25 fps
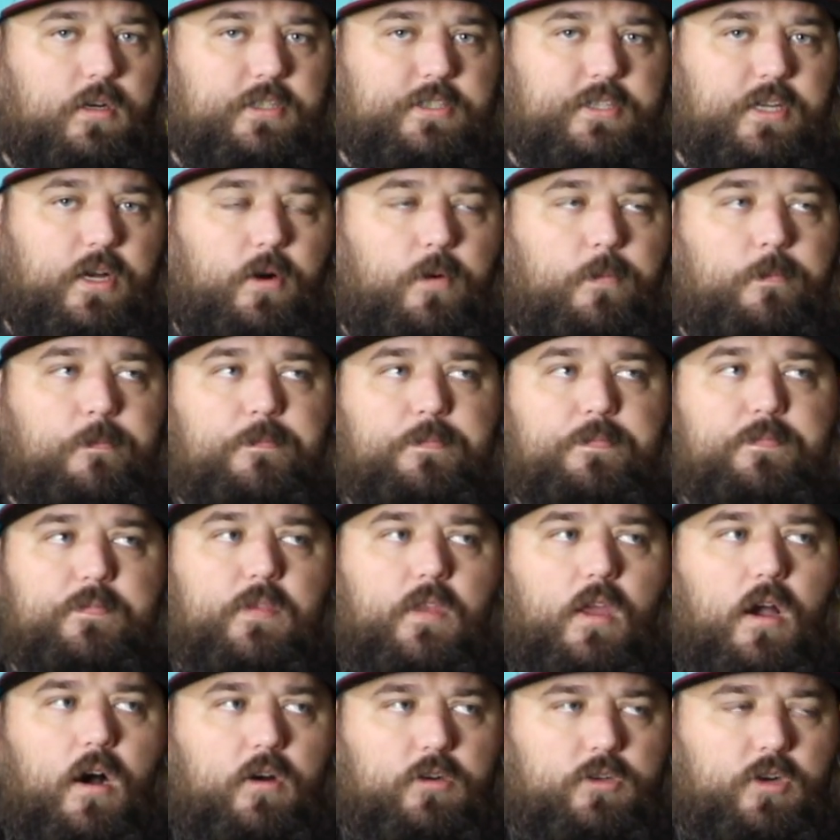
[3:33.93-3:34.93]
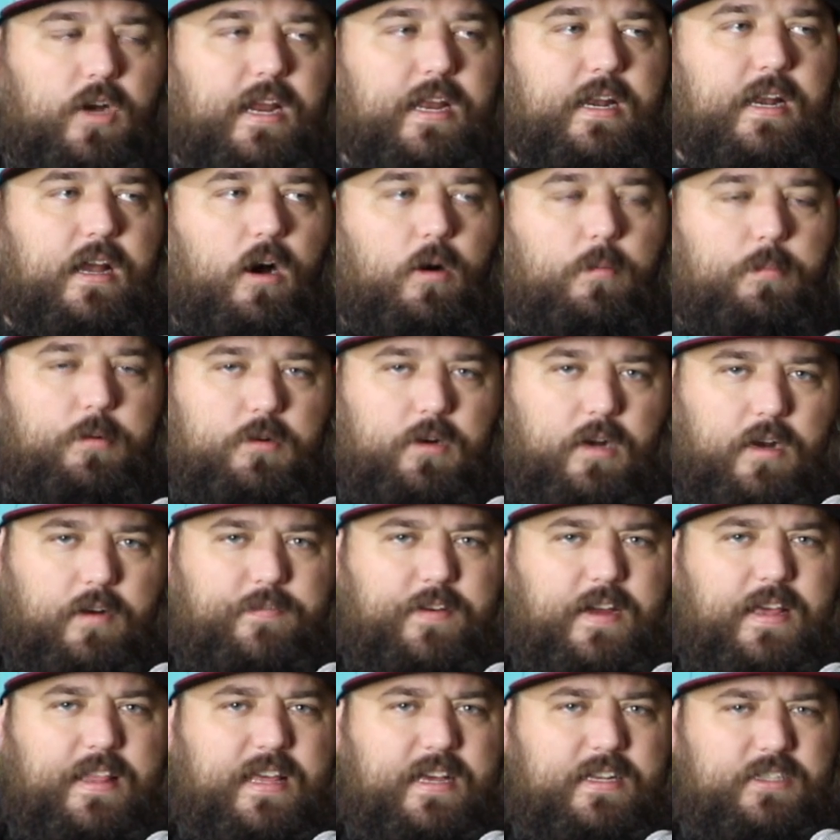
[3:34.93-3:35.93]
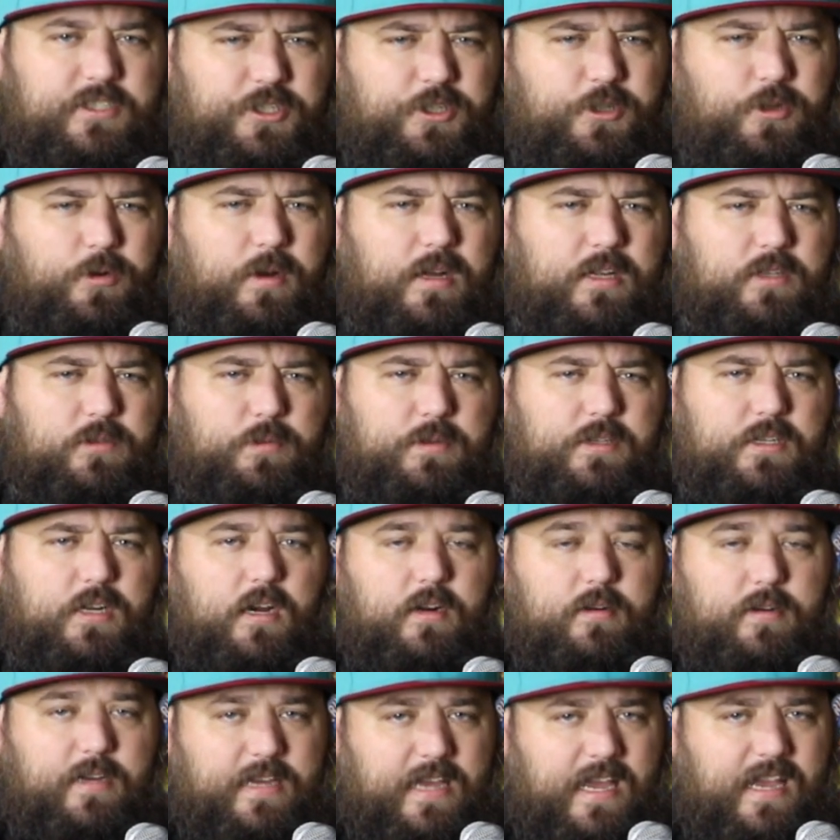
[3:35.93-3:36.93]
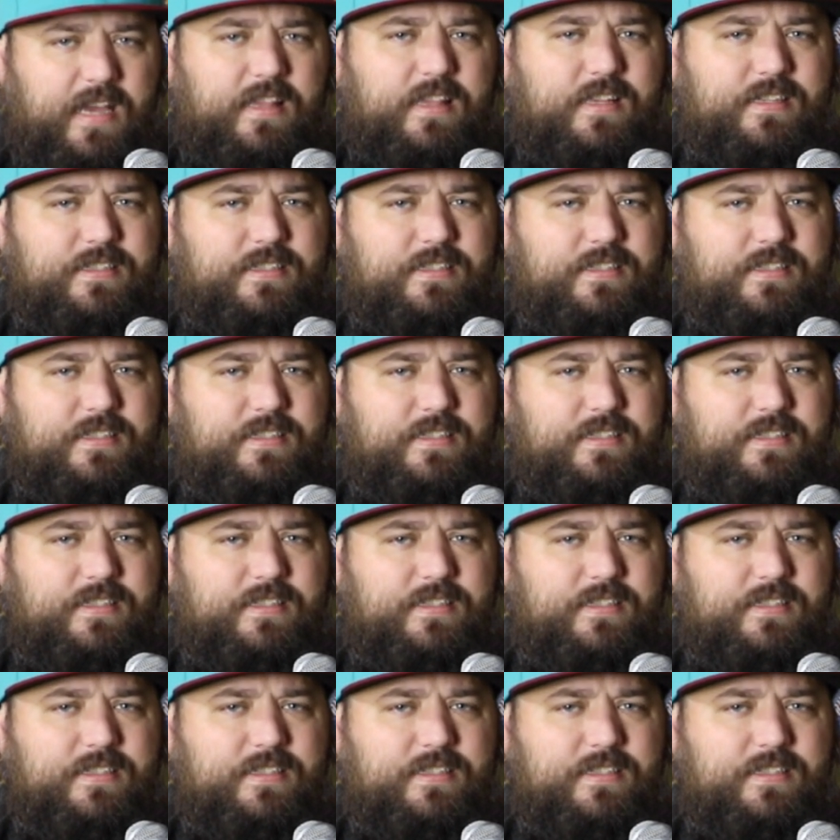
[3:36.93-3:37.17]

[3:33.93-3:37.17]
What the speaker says: So I'll try and help clarify that too as we talk, like, hey,